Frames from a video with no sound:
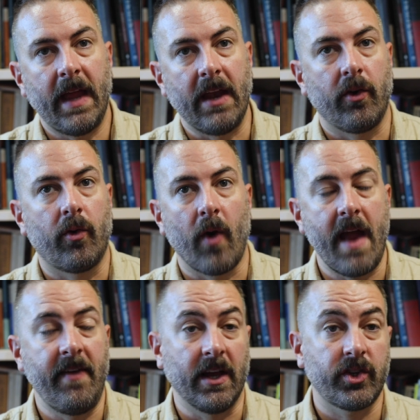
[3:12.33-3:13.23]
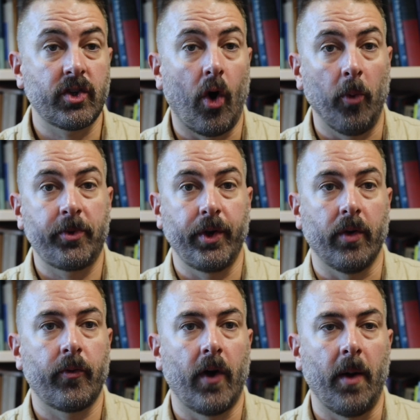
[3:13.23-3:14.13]
engraving a
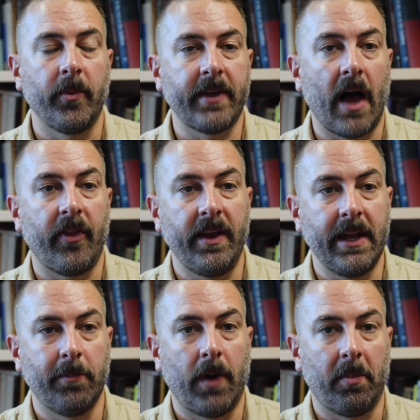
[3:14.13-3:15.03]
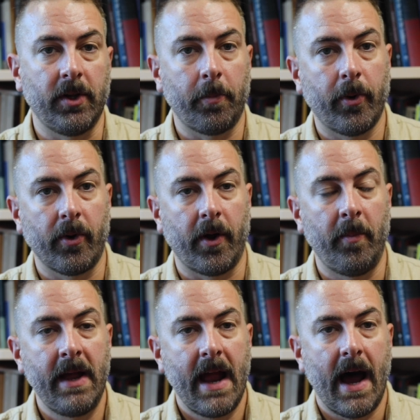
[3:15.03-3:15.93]
sculpture from South India
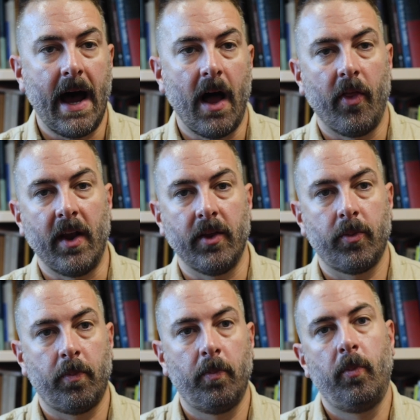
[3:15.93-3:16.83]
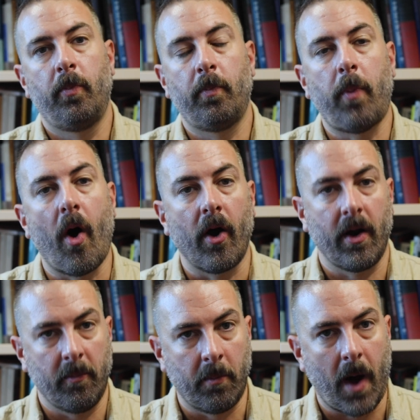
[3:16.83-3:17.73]
Mamallapuram that is
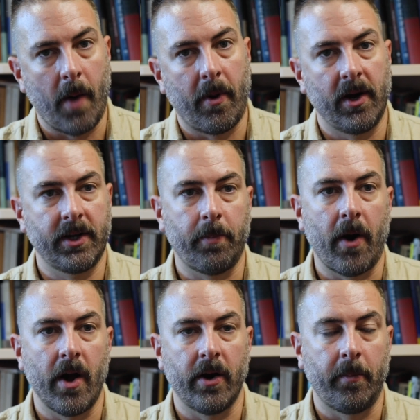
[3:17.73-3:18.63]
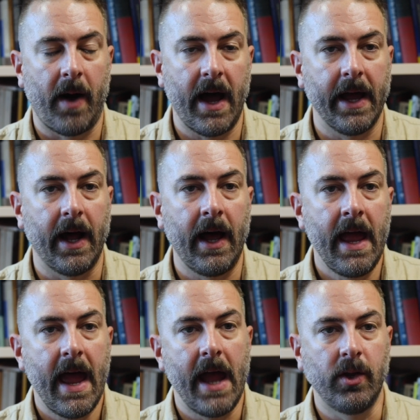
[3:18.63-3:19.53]
part Mahabharata, part Ramayana,
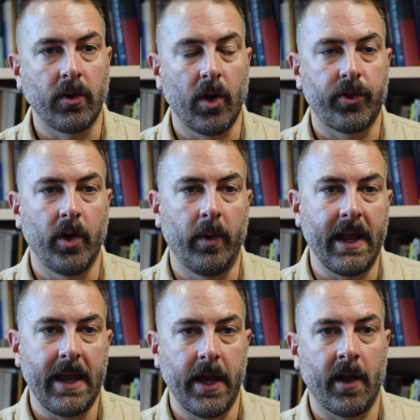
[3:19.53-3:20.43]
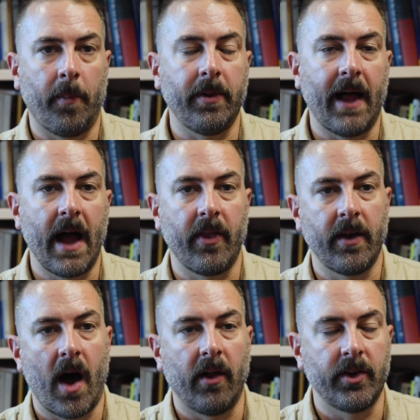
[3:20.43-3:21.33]
and you'll go through and again apply the
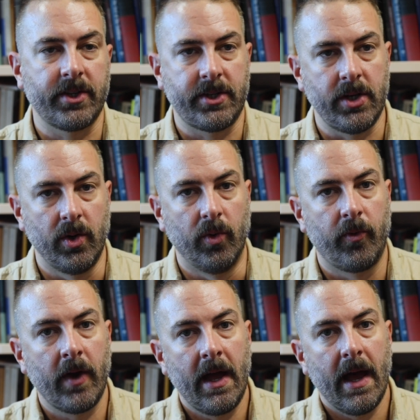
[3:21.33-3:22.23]
knowledge that you've